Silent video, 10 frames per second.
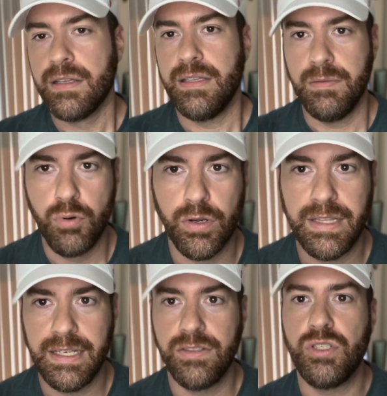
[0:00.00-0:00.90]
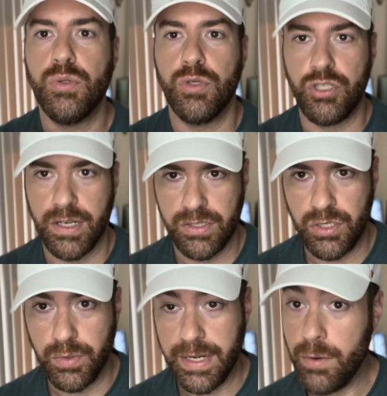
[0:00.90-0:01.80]
The important thing is, do you adjust
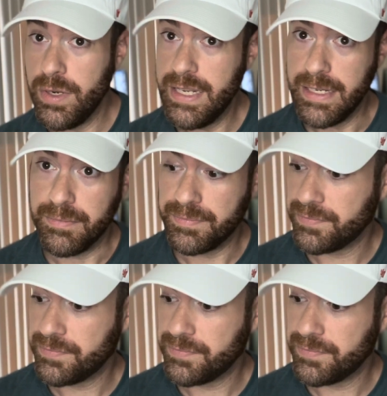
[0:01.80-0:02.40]
to it? And we did.